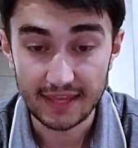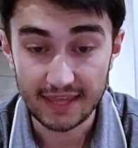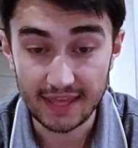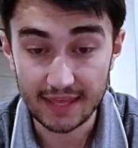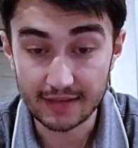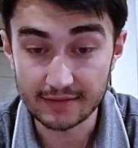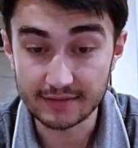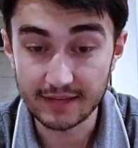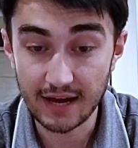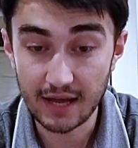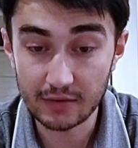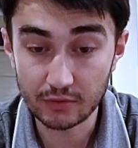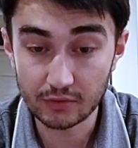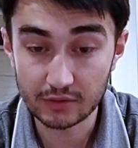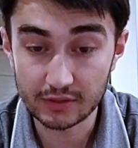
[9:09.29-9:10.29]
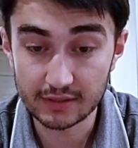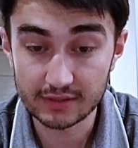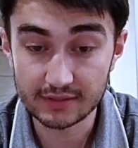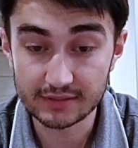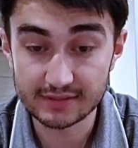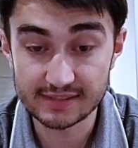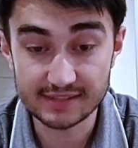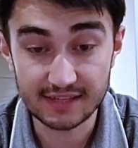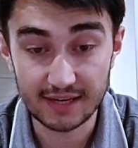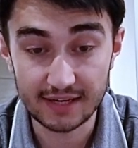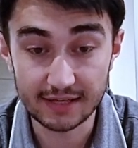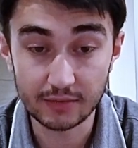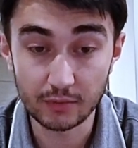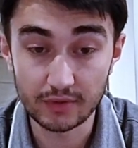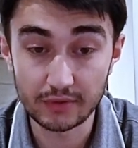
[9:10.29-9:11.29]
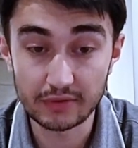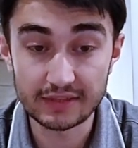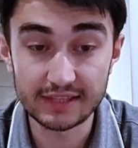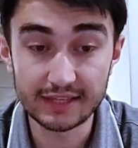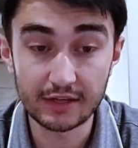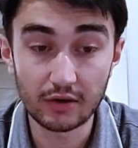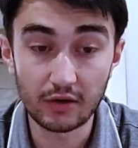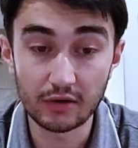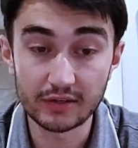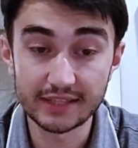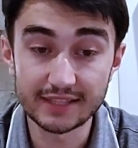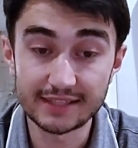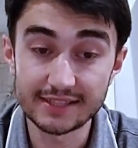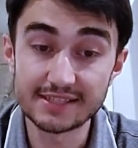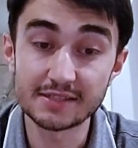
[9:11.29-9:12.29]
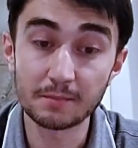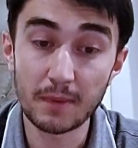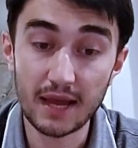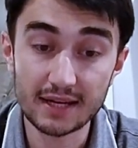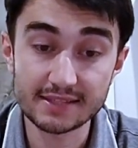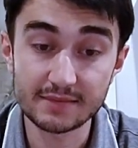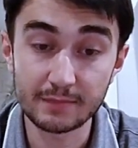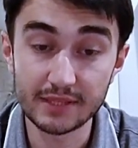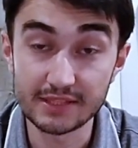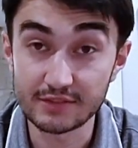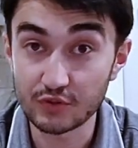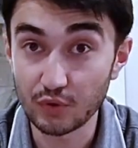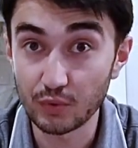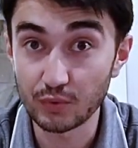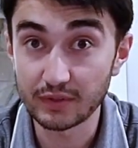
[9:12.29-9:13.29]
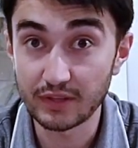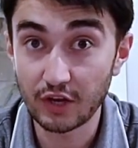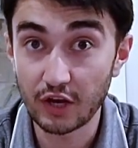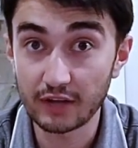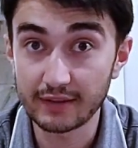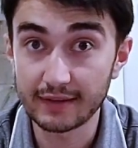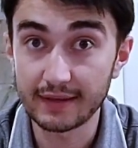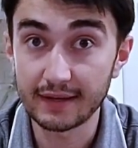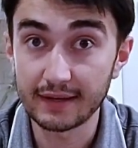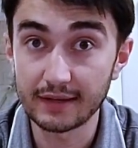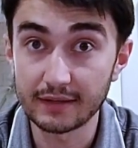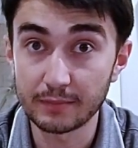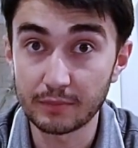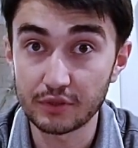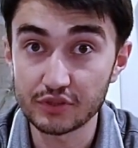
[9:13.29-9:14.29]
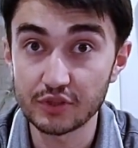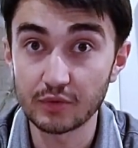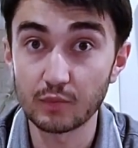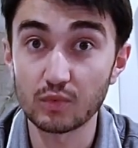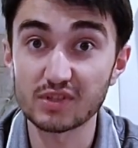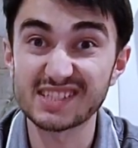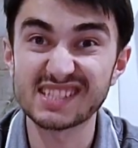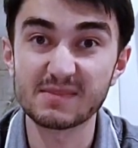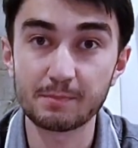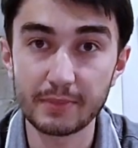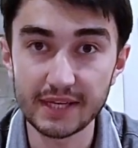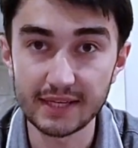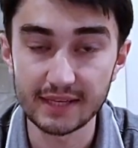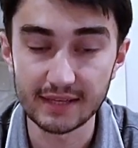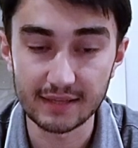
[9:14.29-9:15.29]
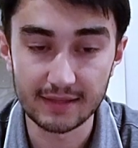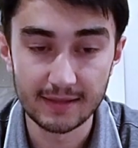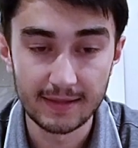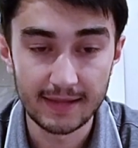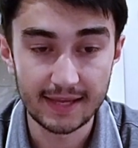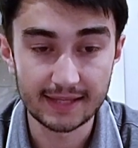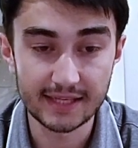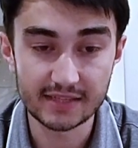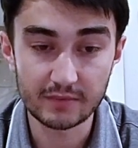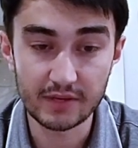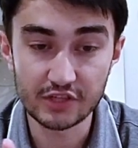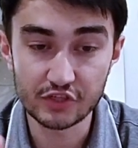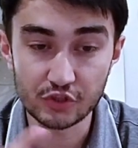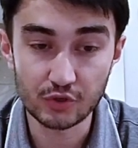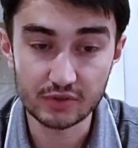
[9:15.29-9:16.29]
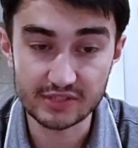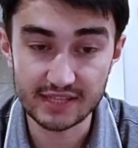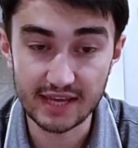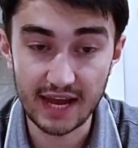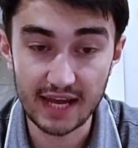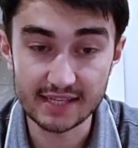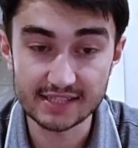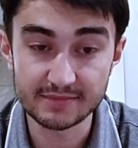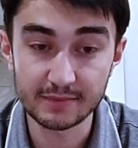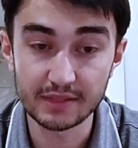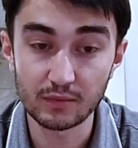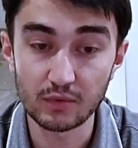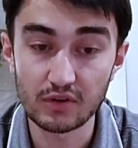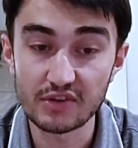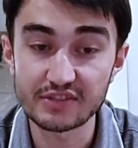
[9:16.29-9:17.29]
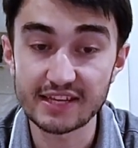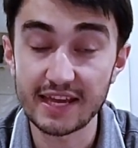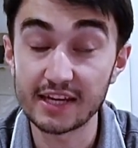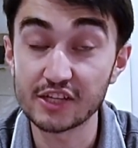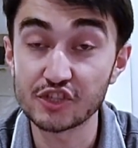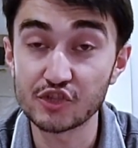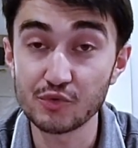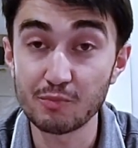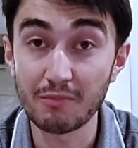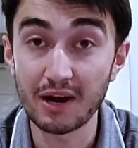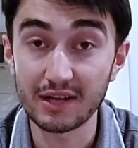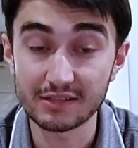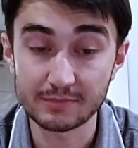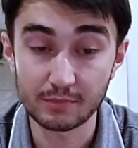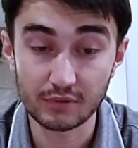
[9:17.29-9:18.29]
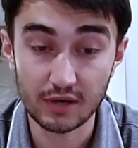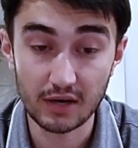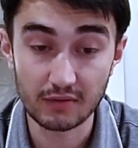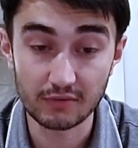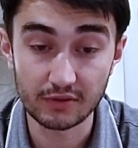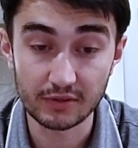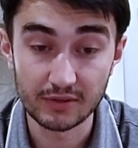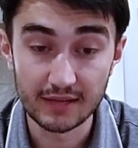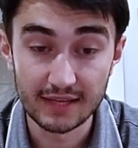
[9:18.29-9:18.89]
And the other sign, when you click on it, it is max speed. So the person was speeding, and that's why it shows the highest speed was 82 miles per hour.